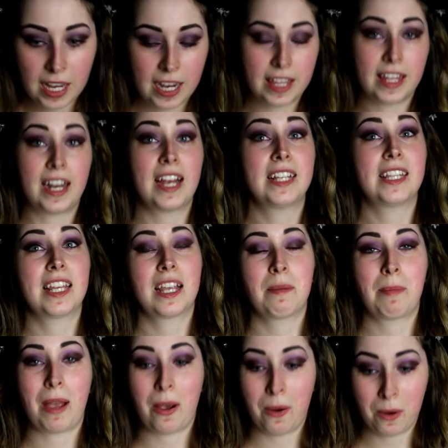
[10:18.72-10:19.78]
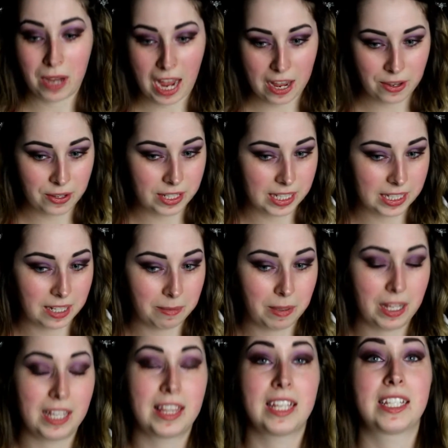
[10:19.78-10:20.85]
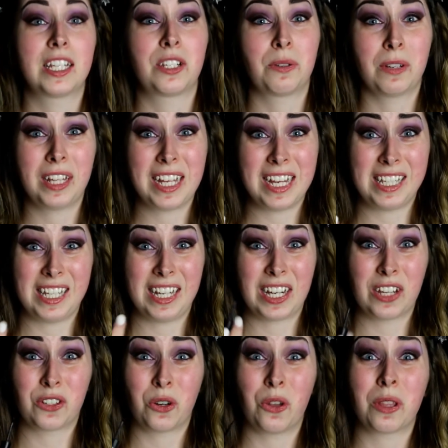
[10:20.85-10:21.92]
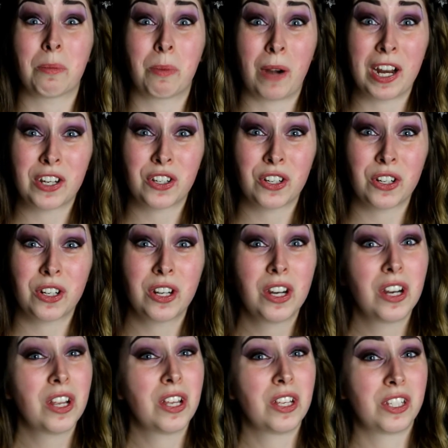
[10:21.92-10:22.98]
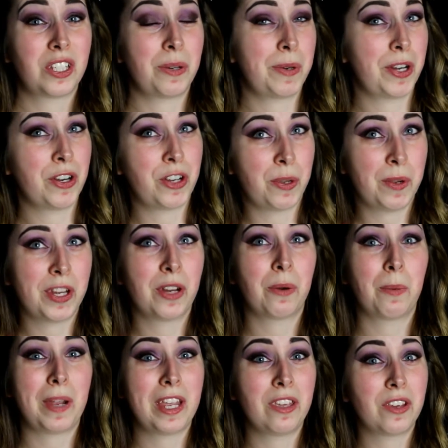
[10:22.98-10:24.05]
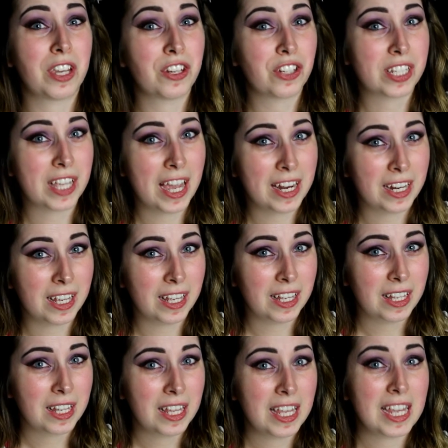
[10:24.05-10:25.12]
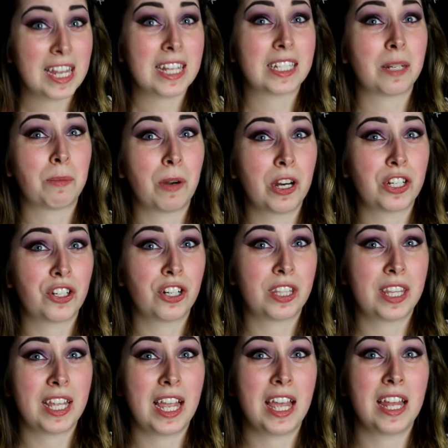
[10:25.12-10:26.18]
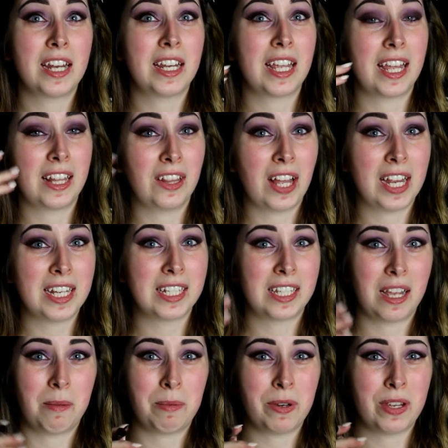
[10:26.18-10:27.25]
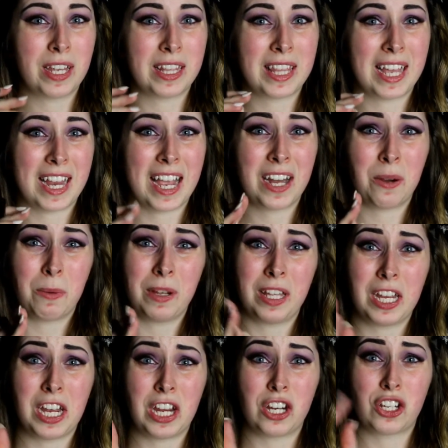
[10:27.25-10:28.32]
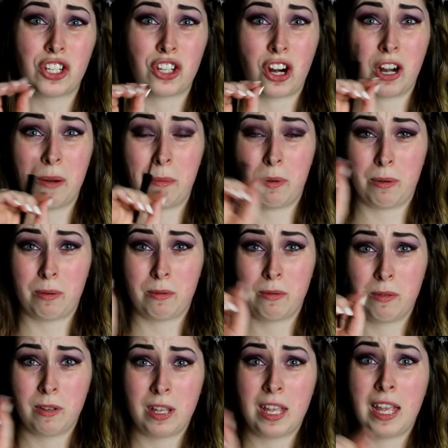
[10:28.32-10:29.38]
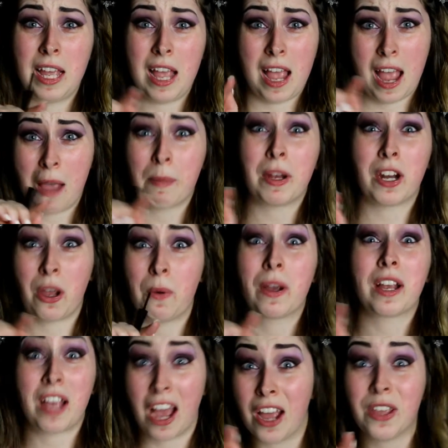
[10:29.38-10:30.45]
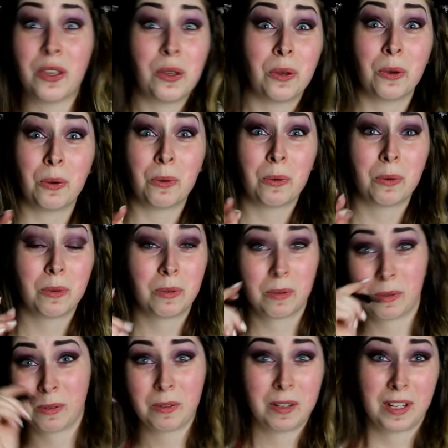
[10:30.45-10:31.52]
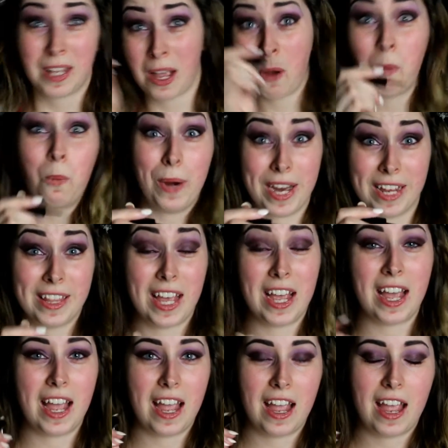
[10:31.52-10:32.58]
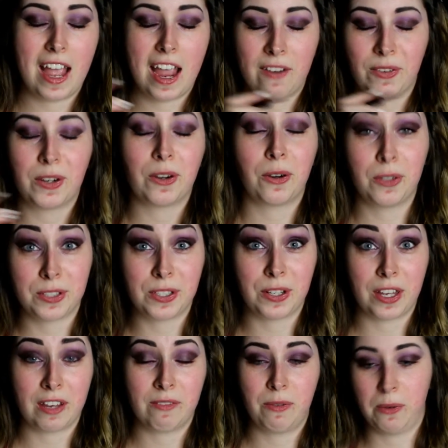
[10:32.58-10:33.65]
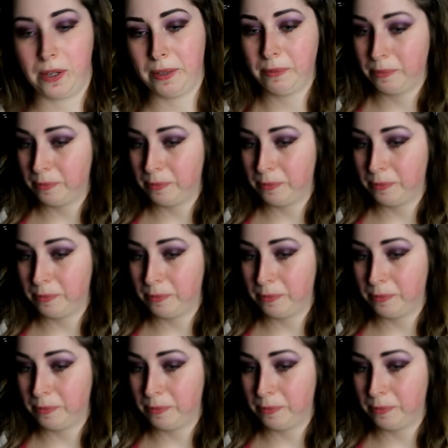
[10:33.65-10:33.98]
And the nice thing about using something like this, it's really easy to control the pressure. So when you're doing your wing, you can just kind of ease the pressure at the end. It lightens up and you get that kind of really sharp, I'm going to go and cut you wing that every girl's looking for.